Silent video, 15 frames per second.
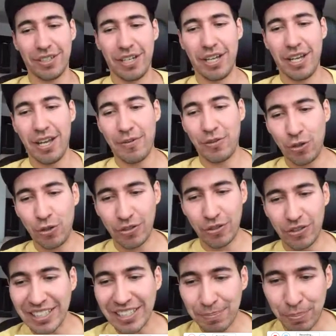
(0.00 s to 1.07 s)
it's only in English,
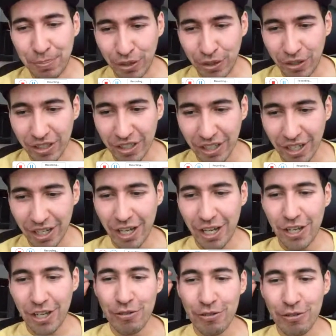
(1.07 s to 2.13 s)
dude. Dude, this
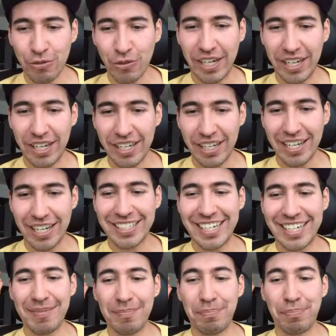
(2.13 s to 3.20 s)
book, you read
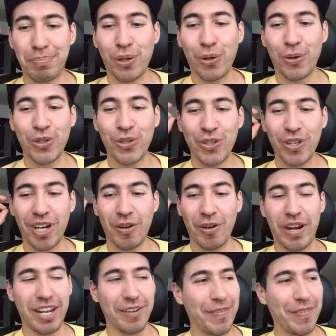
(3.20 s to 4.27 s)
it, and it's gonna blow
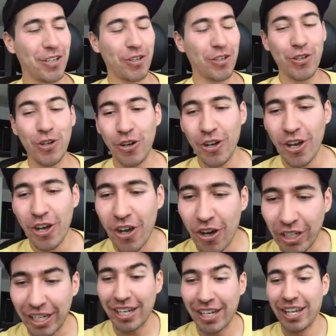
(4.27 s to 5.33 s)
you away, man. You know
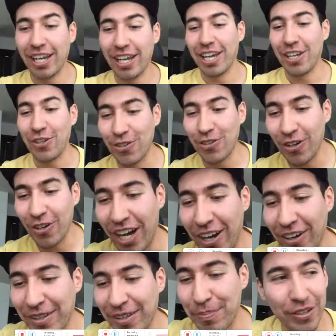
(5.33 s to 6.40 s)

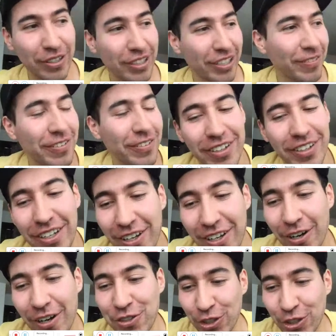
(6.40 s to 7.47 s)
how the book of
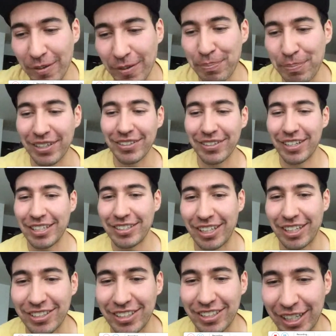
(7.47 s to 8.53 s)
Jordan Peterson
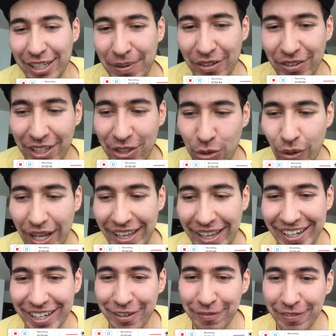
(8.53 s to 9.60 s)
starts talking about the
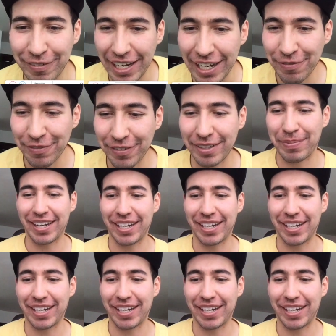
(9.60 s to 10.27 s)
duality of life in